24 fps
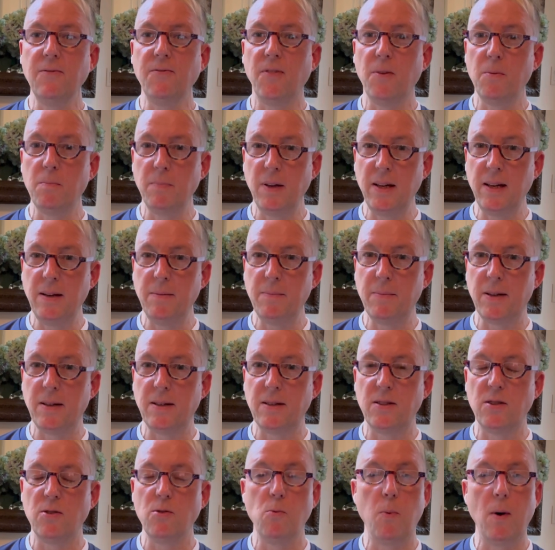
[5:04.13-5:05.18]

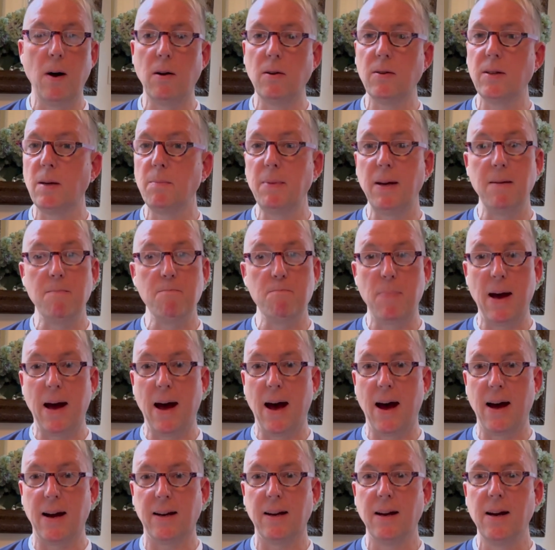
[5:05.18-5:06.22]
Philemon to welcome him
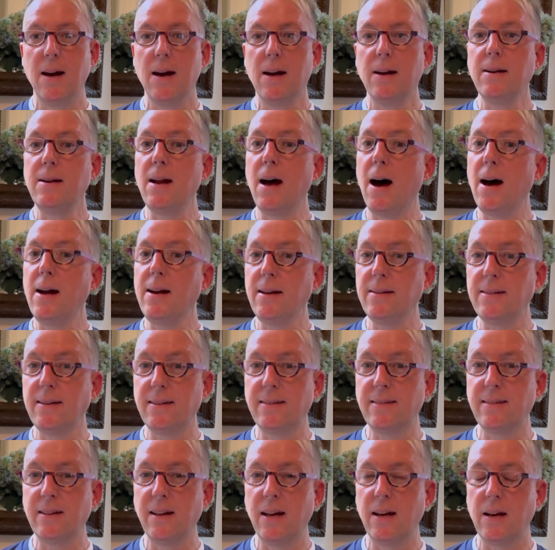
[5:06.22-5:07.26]
back, not as a
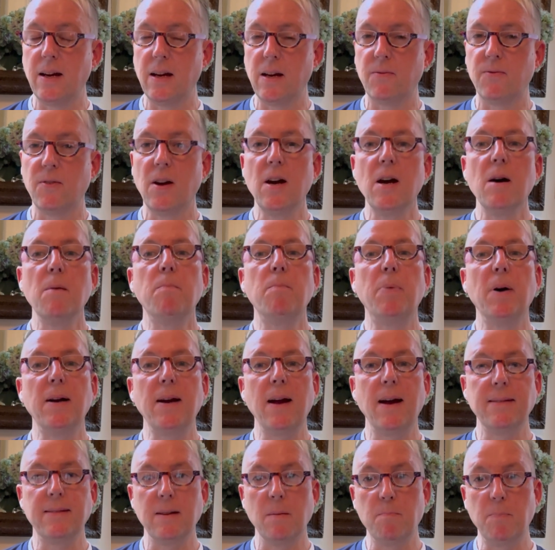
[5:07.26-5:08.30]
slave, but
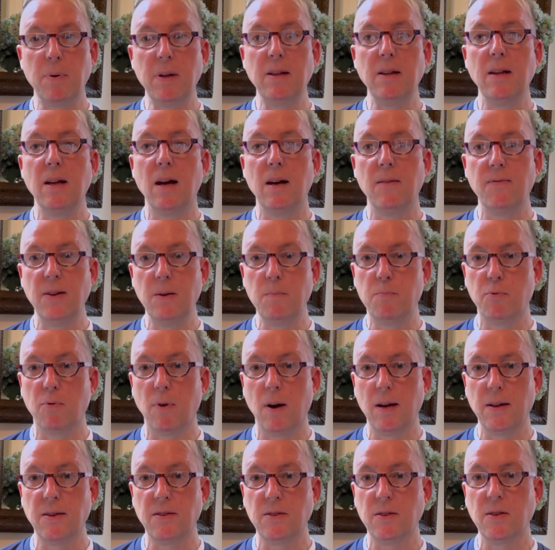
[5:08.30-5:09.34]
as a beloved
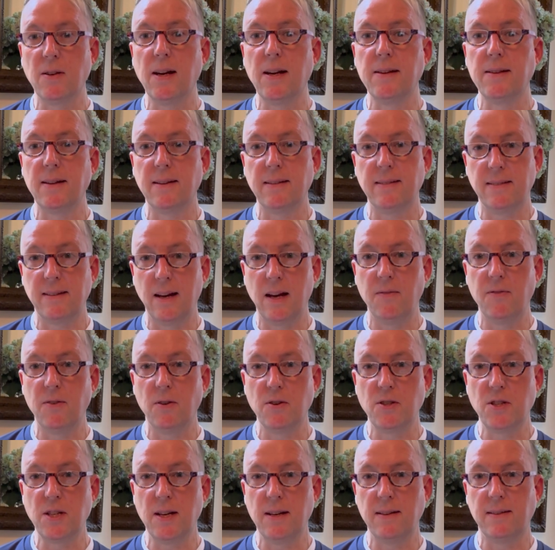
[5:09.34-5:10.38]
brother in the Savior
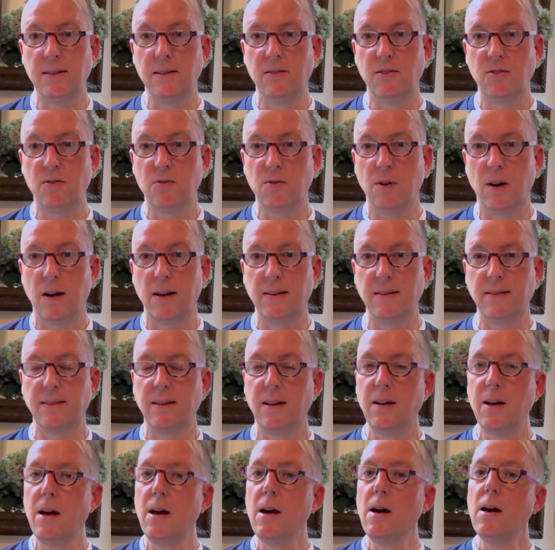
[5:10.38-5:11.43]
Jesus Christ.
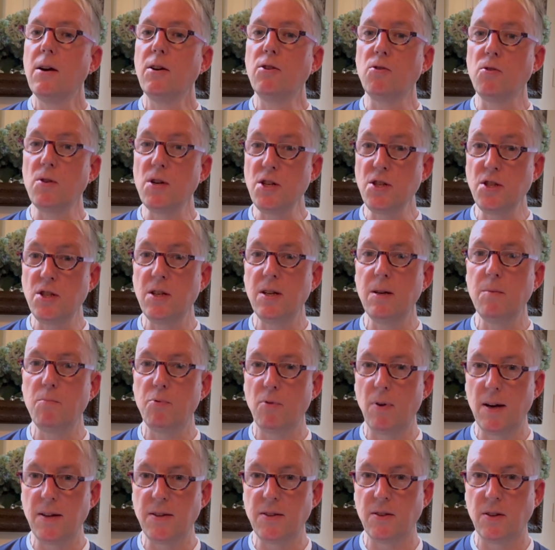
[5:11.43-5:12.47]
Christian
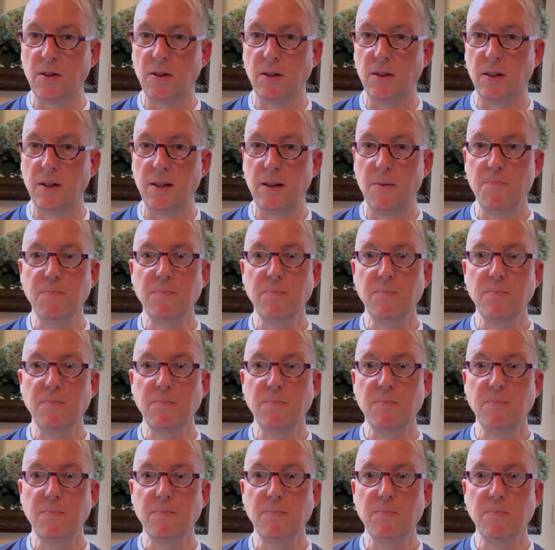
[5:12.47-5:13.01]
brotherhood.